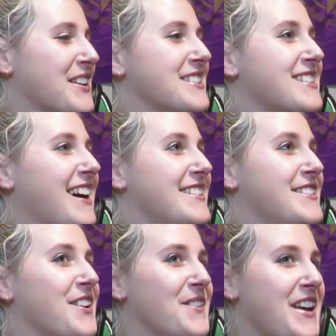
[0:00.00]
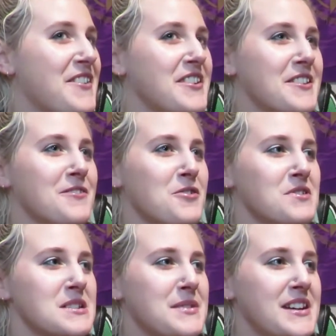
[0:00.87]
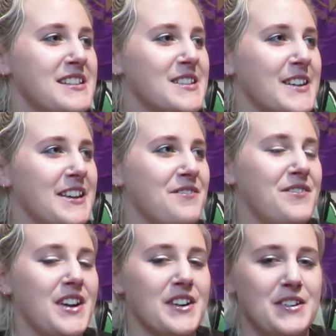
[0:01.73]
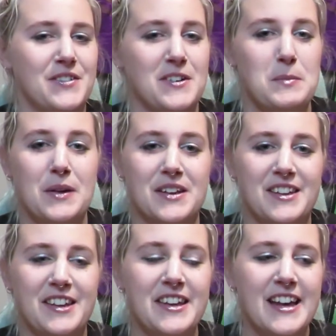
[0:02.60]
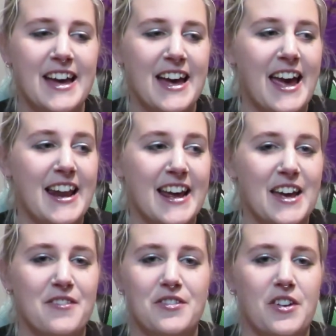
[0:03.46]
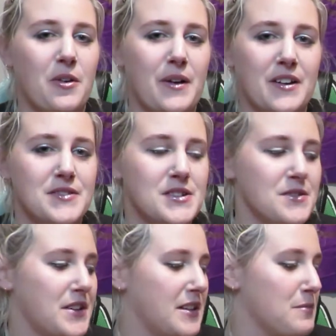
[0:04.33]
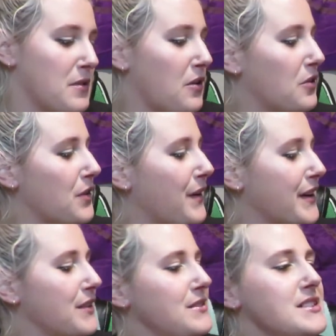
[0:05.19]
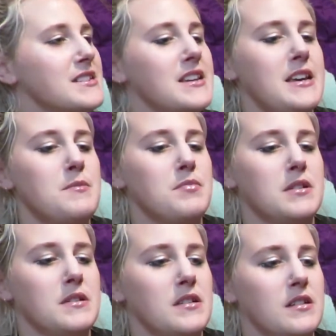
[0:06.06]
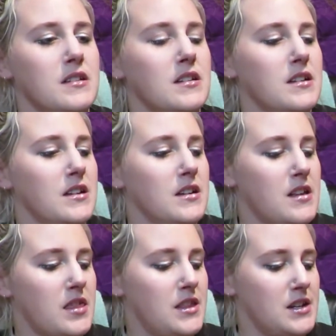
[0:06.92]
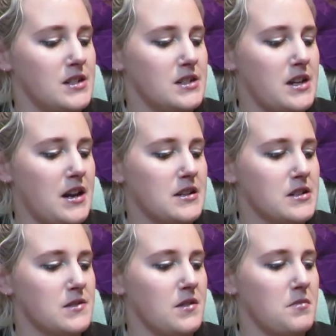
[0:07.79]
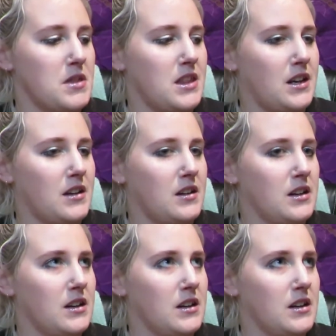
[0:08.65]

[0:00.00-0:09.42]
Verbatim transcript: because I don't have a lot of wall space so I get very very picky and I have no way of storing them although I could just keep this and store them in there